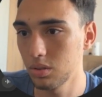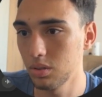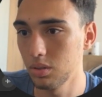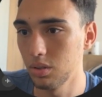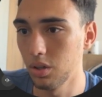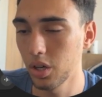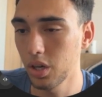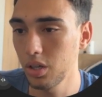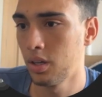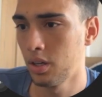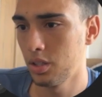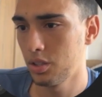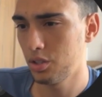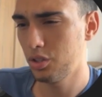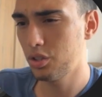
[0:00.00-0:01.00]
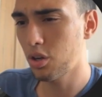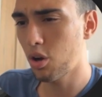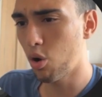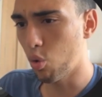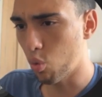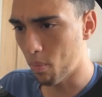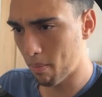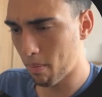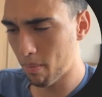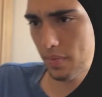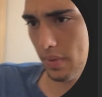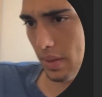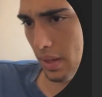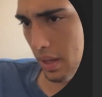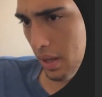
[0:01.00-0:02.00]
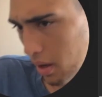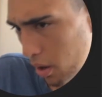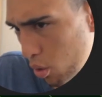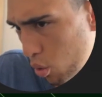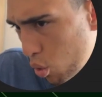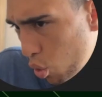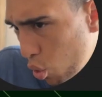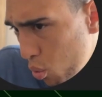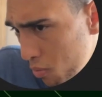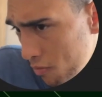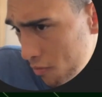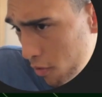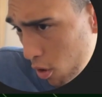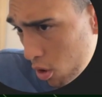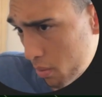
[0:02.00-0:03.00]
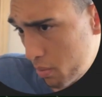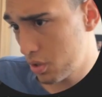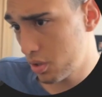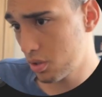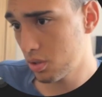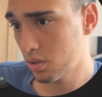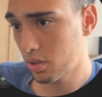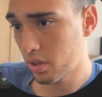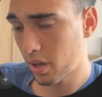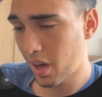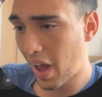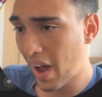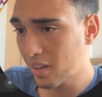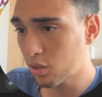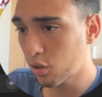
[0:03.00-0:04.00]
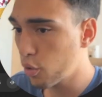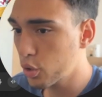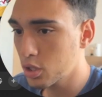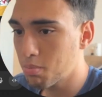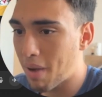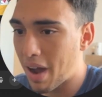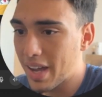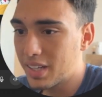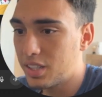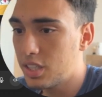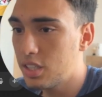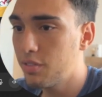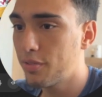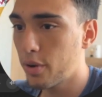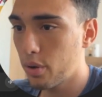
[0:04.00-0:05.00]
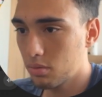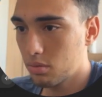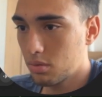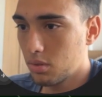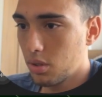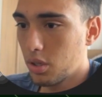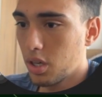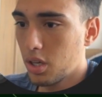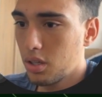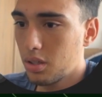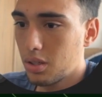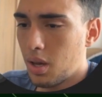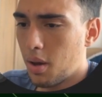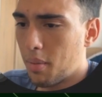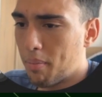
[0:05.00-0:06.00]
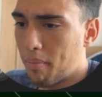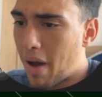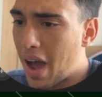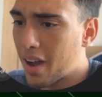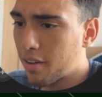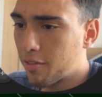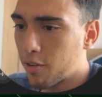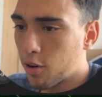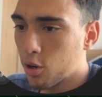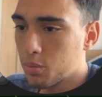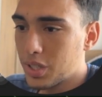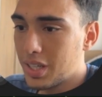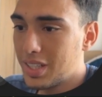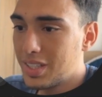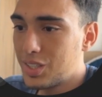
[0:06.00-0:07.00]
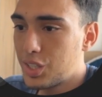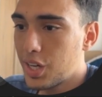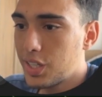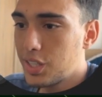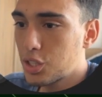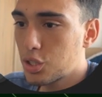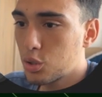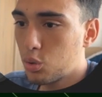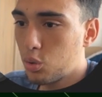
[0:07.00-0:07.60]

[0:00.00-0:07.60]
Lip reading: Okay. So verbs, actor focus by default. Okay. Mag verbs, intentional